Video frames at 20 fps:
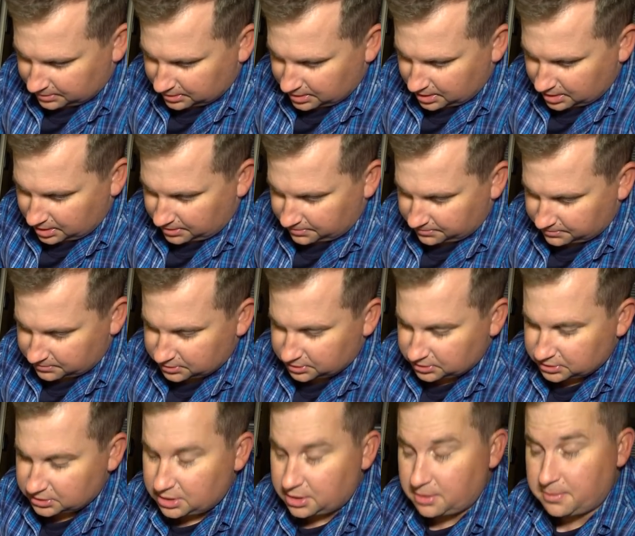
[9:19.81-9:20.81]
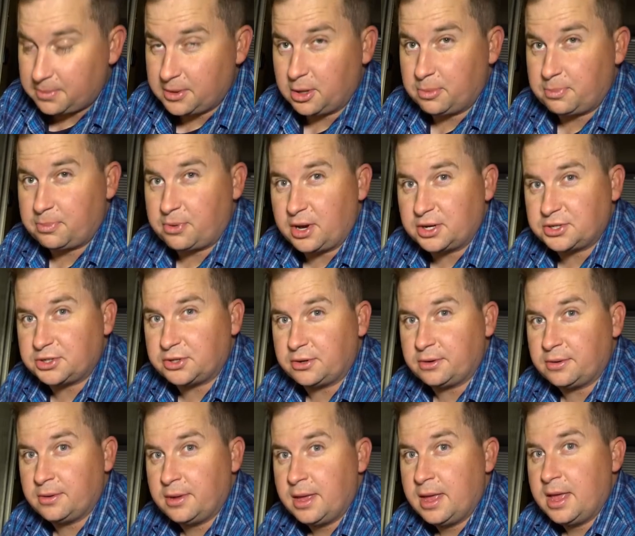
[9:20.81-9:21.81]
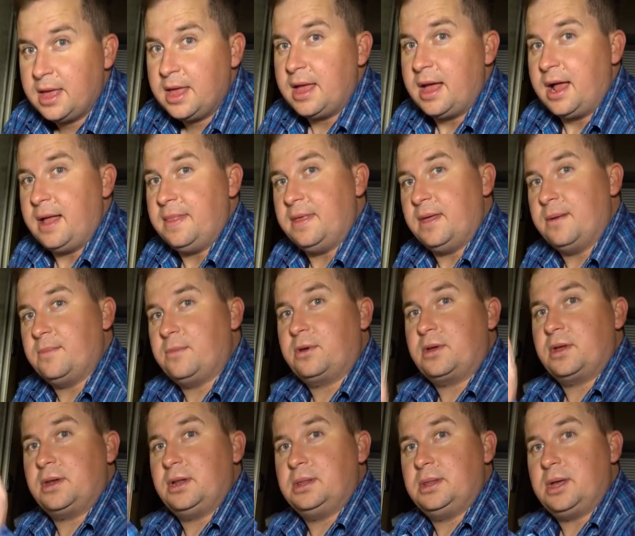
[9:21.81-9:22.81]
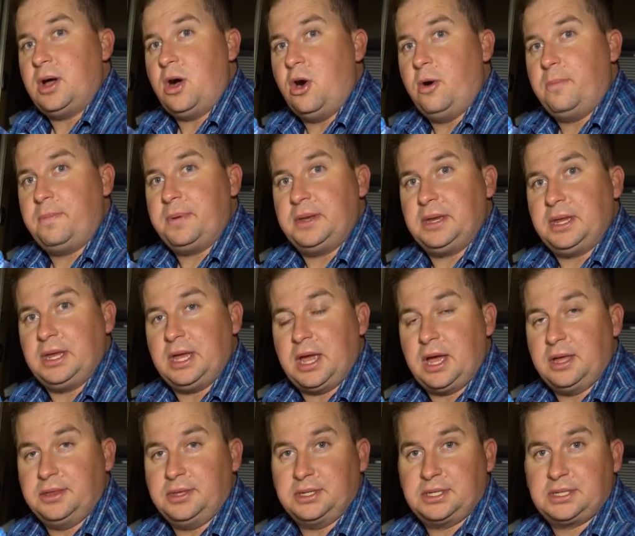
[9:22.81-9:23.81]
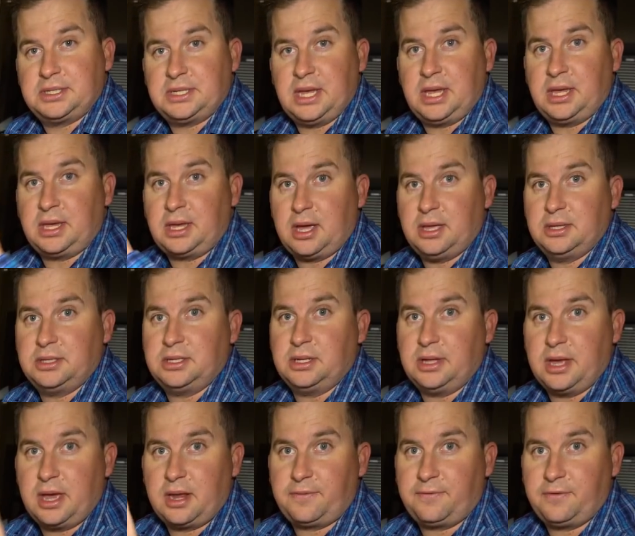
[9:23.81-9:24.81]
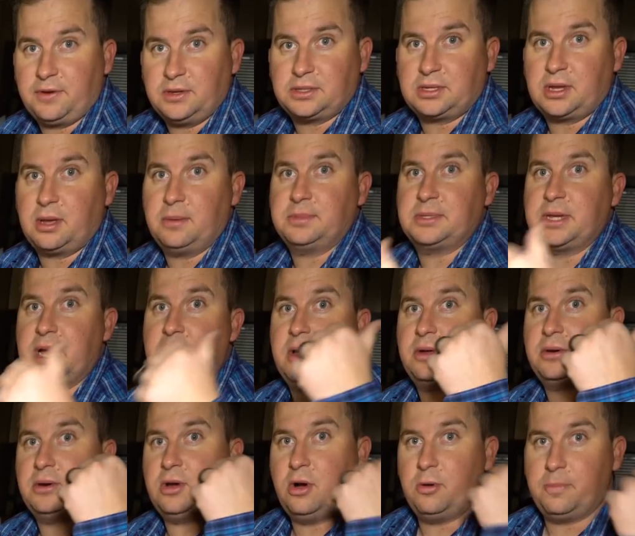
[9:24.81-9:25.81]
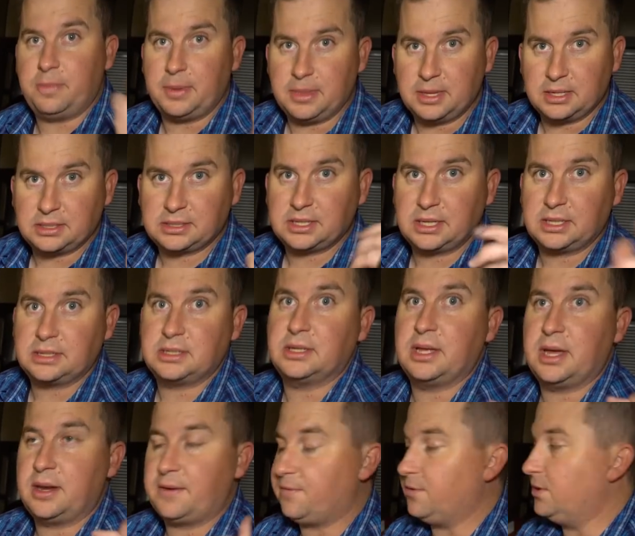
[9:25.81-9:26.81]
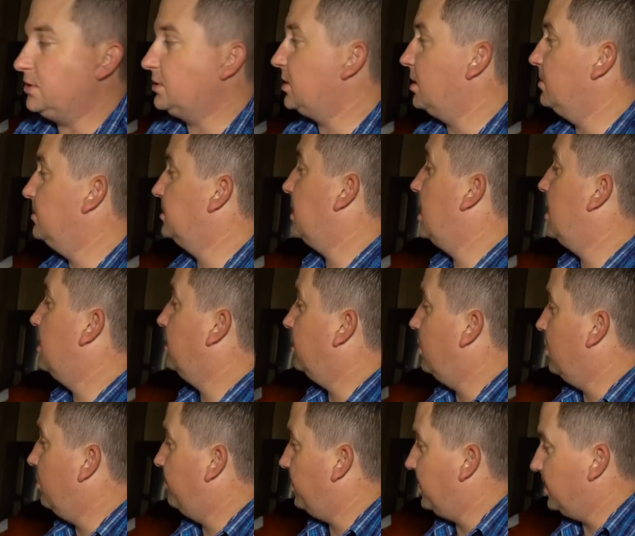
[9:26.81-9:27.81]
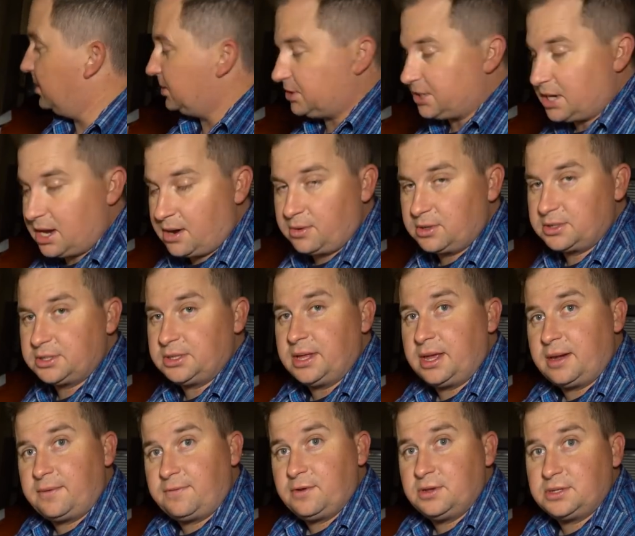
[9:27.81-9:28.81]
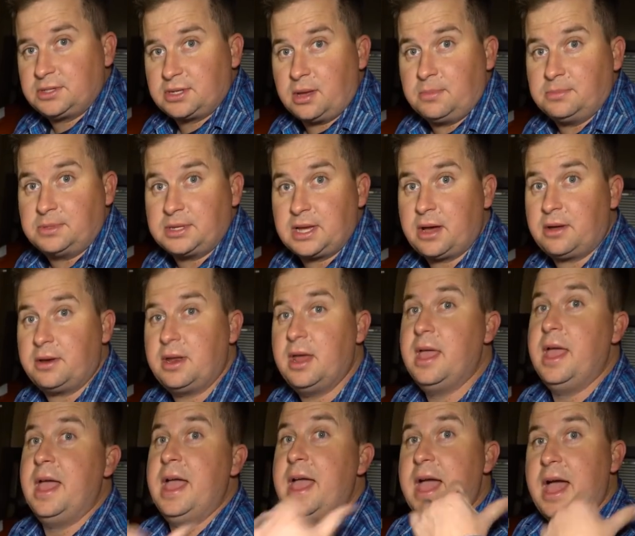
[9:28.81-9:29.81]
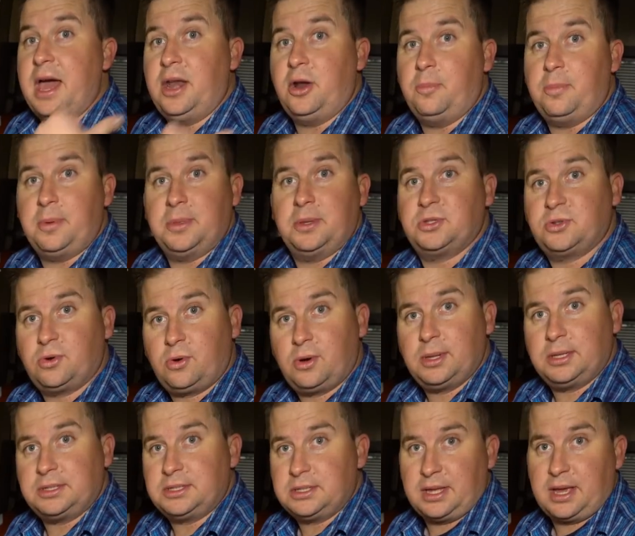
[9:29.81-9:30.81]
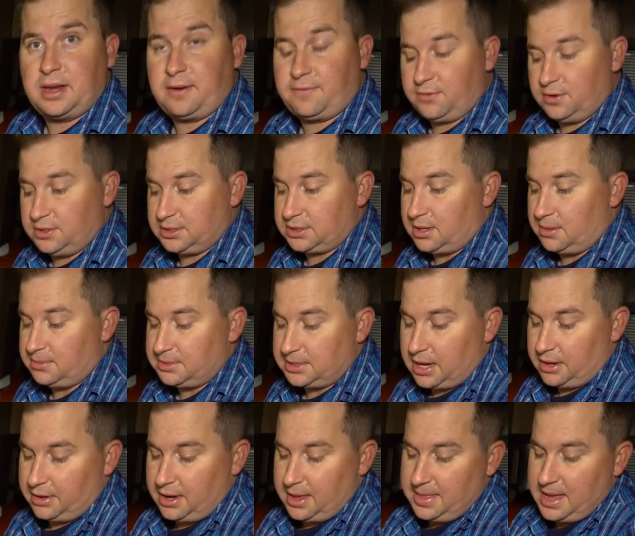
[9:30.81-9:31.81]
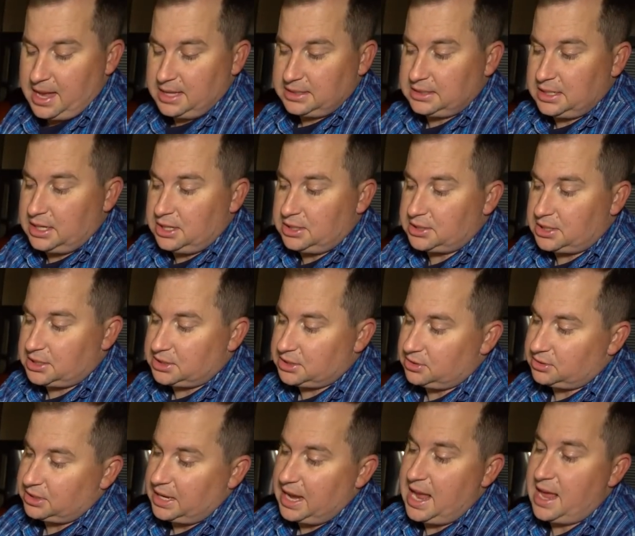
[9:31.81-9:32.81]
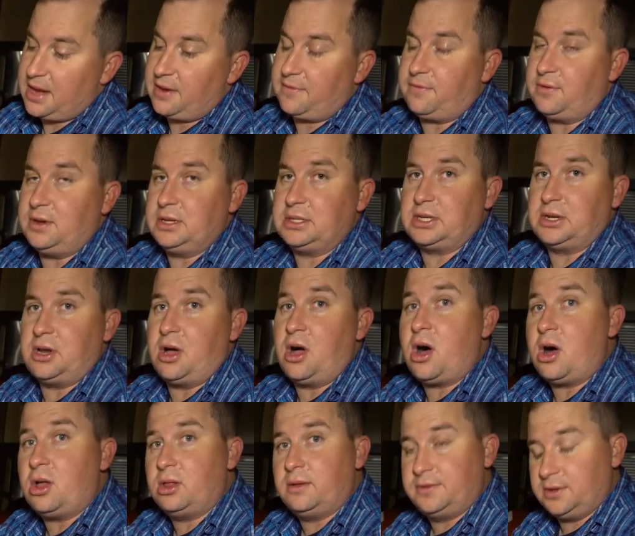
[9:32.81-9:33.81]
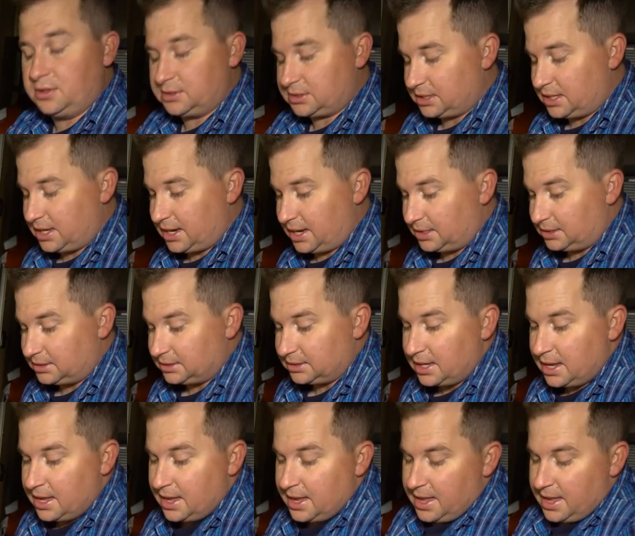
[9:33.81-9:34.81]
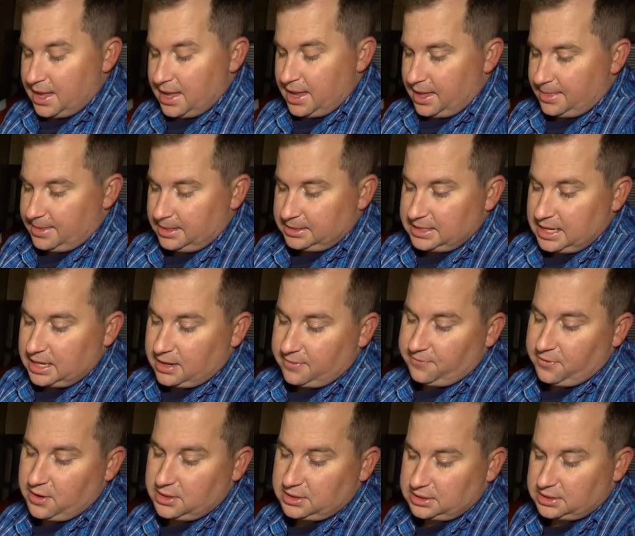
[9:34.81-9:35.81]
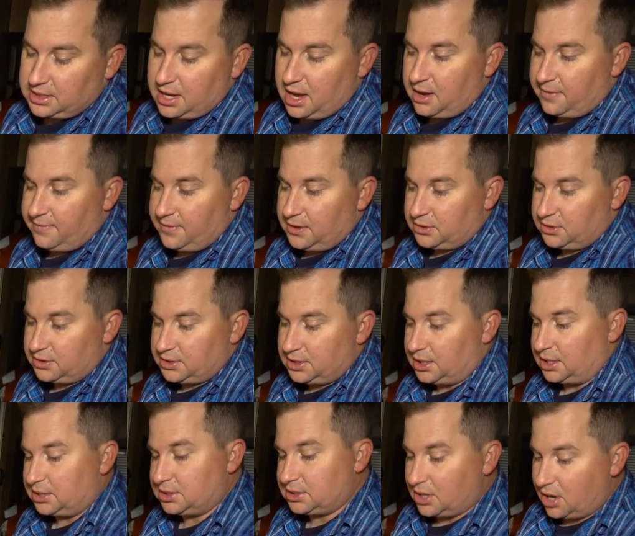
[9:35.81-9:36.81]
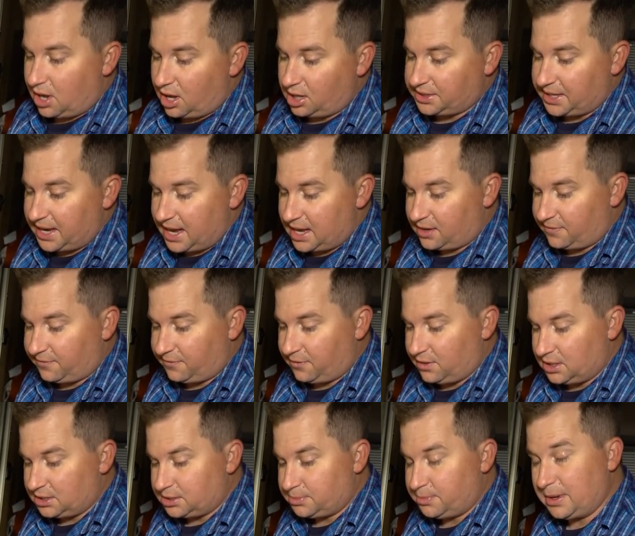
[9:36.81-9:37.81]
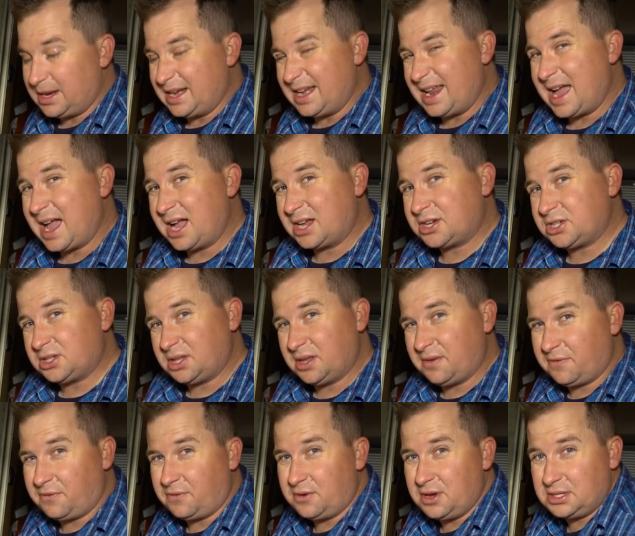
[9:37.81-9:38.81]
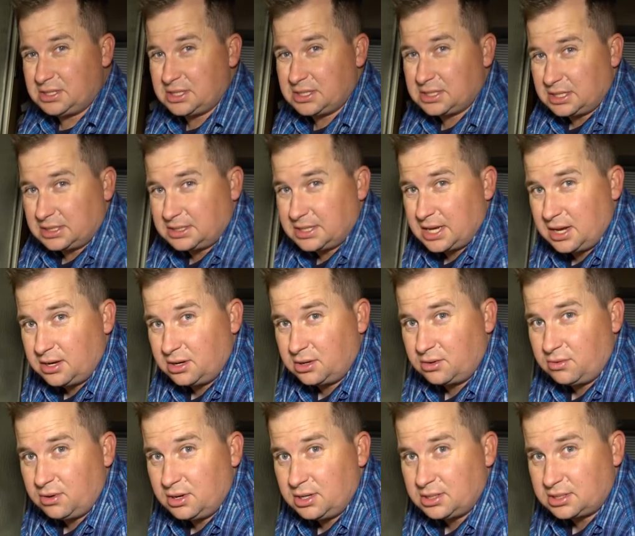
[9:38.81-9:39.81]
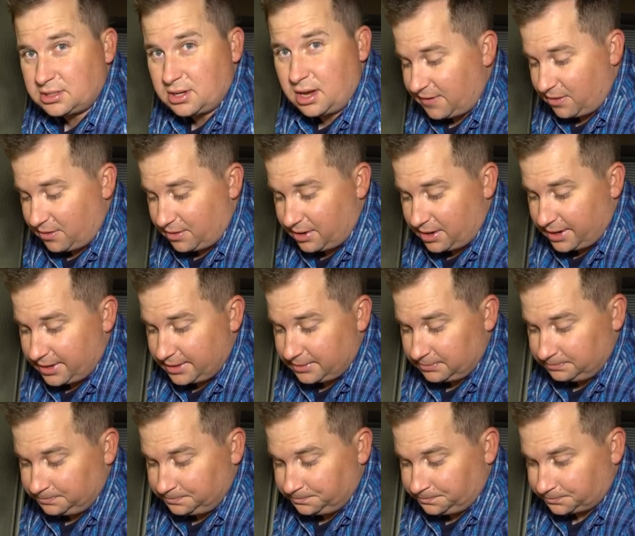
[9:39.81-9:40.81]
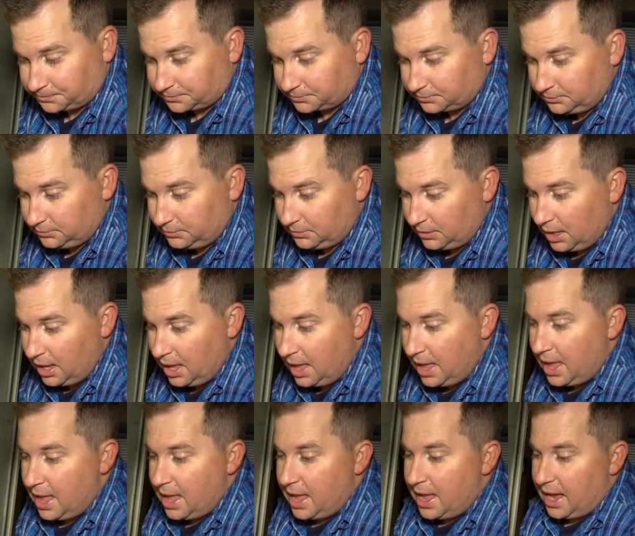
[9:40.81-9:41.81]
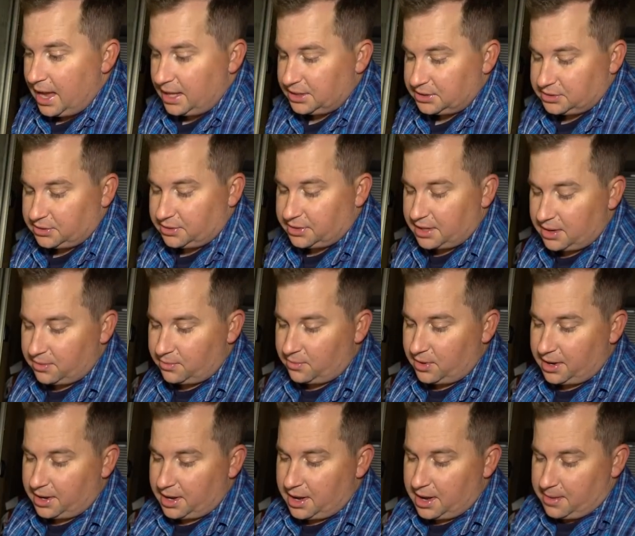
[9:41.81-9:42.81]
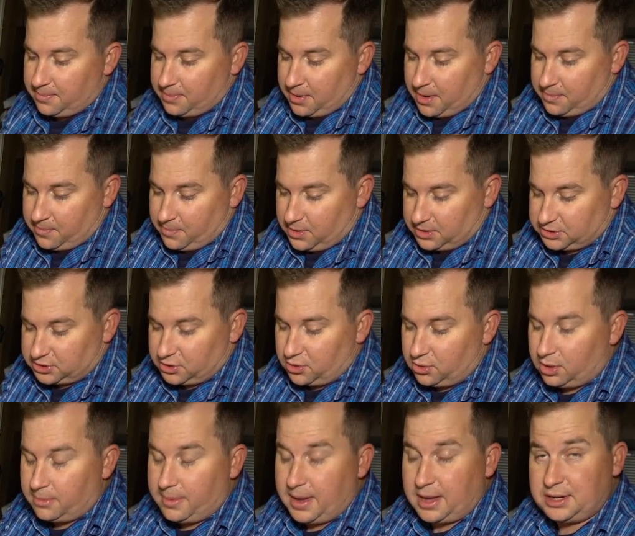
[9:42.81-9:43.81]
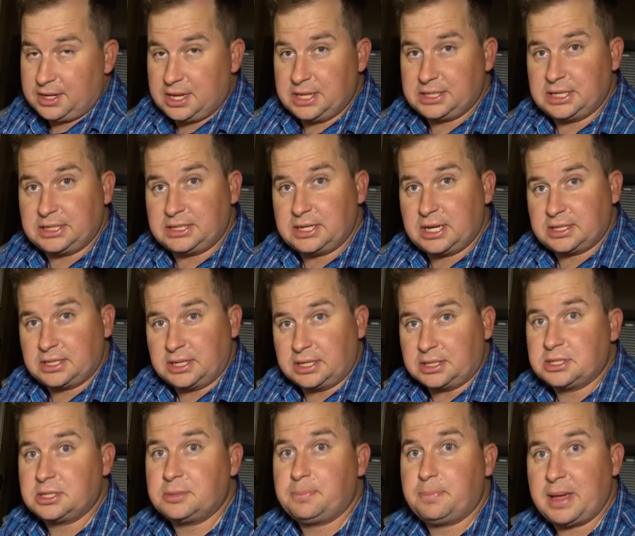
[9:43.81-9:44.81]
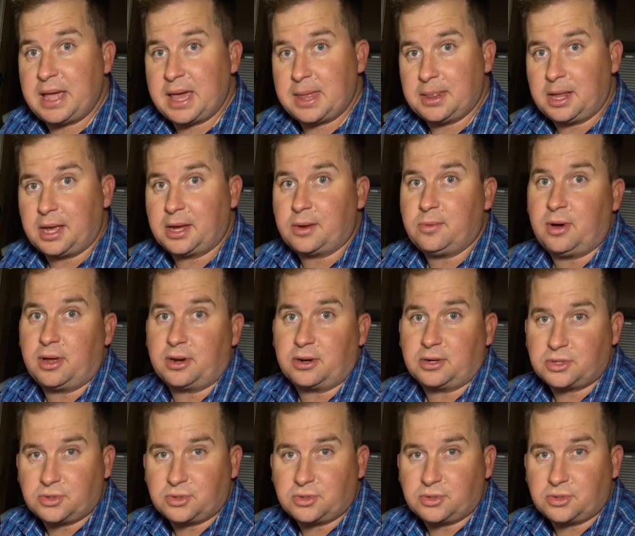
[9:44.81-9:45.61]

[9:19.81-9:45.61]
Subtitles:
Okay, so it's going to build pressure. And then we're going to open the sink until antifreeze comes out, open this sink till antifreeze comes out, open the shower till antifreeze comes out, and open the toilet till antifreeze comes out. And that tells us there's antifreeze in all of those lines. And this antifreeze is kind of interesting. It's called antifreeze, but it actually freezes at 10 degrees Fahrenheit. And so then what's cool about it is it doesn't expand like water.